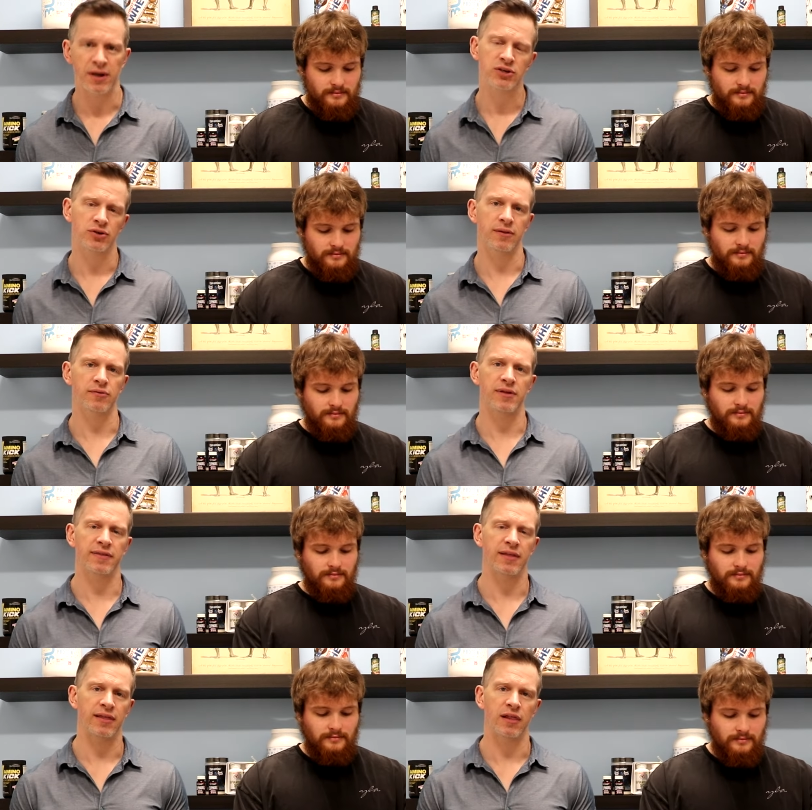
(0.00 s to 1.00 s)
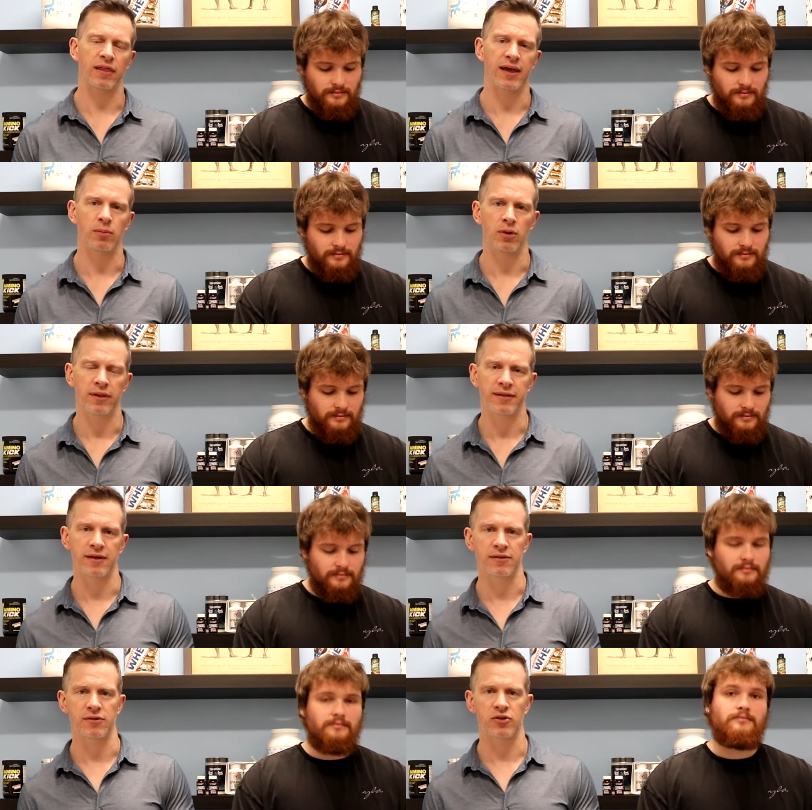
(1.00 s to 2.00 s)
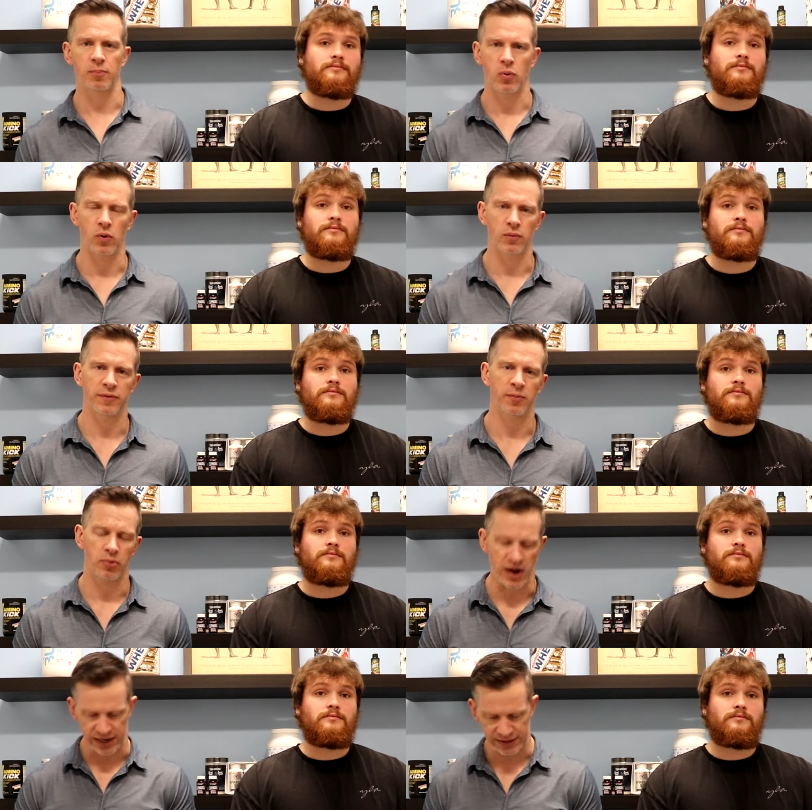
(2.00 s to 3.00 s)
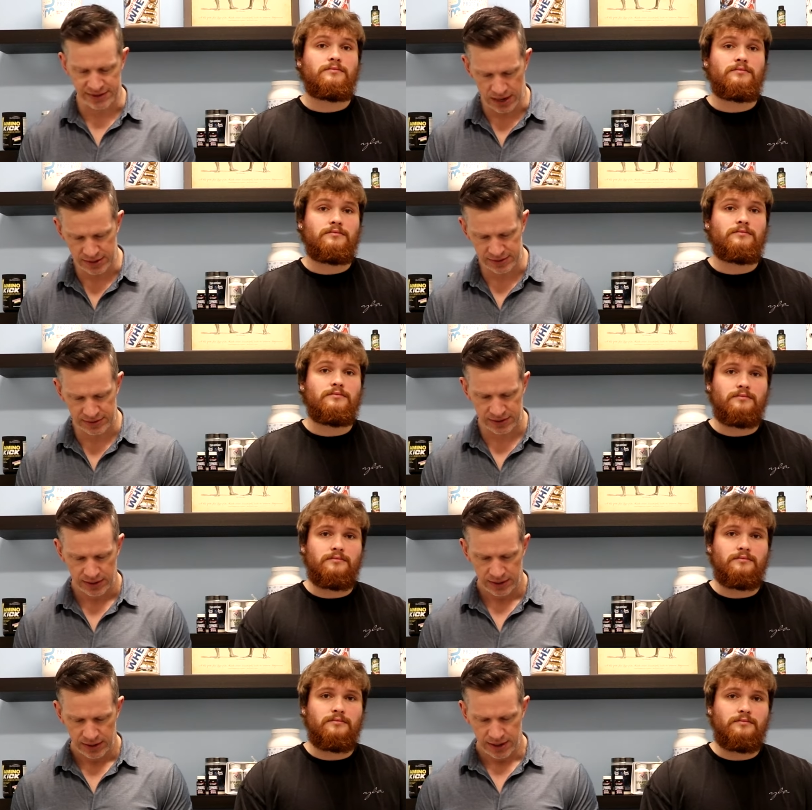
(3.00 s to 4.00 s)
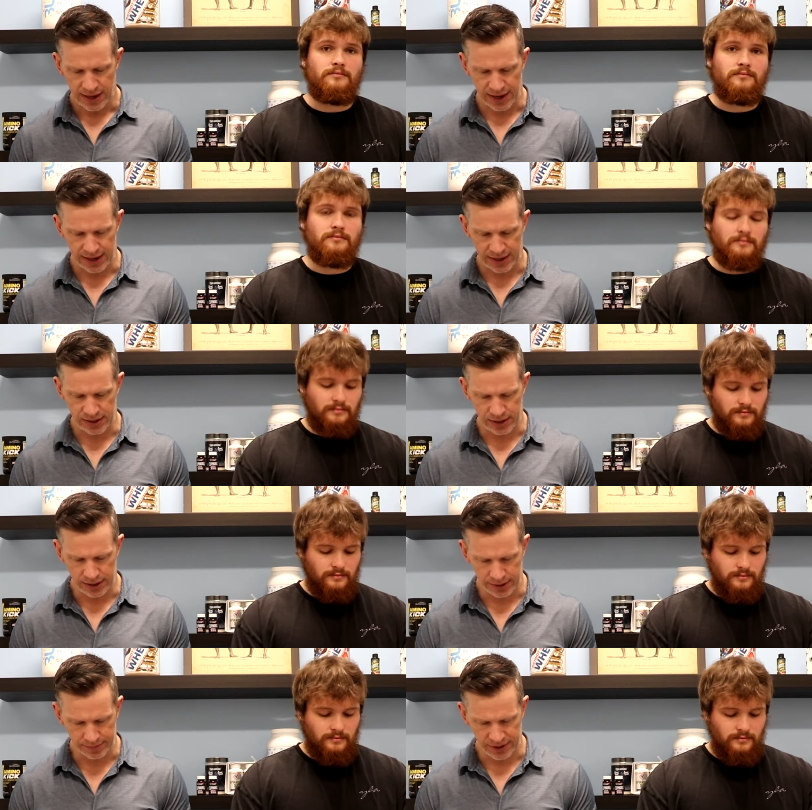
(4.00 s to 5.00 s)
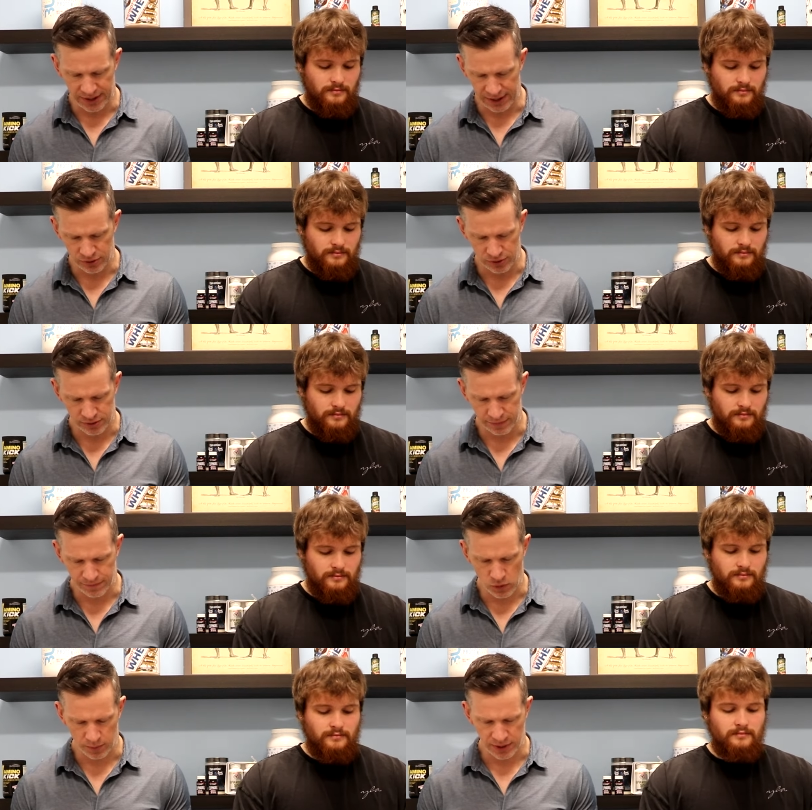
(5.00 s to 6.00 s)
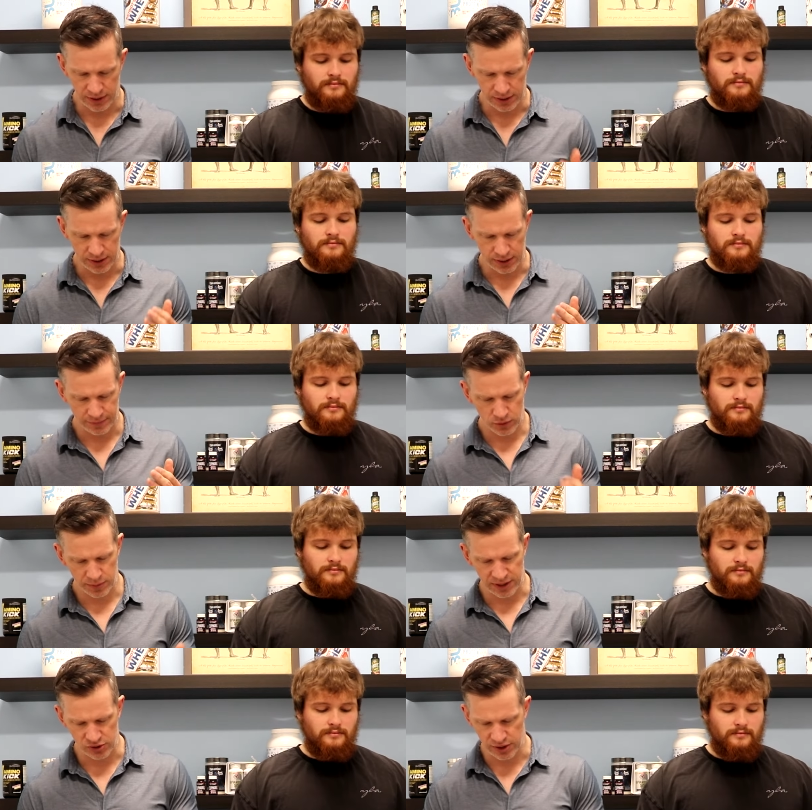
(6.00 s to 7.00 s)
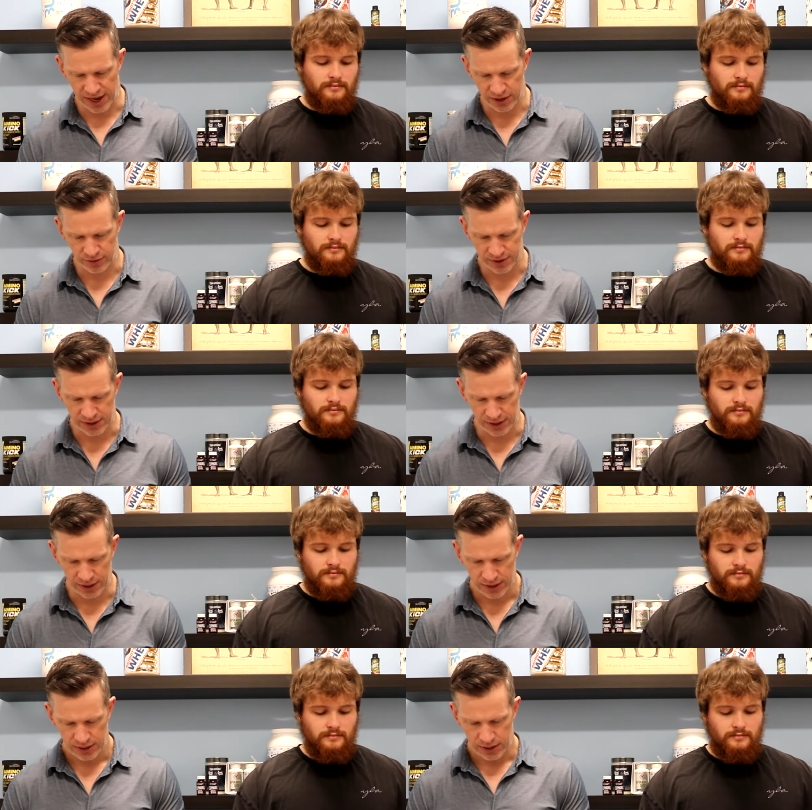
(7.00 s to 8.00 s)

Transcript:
Speaker 1: to make sure there's nothing on the label that doesn't support what the product does. Mm-hmm. And um, again, just the formula, formulation accuracy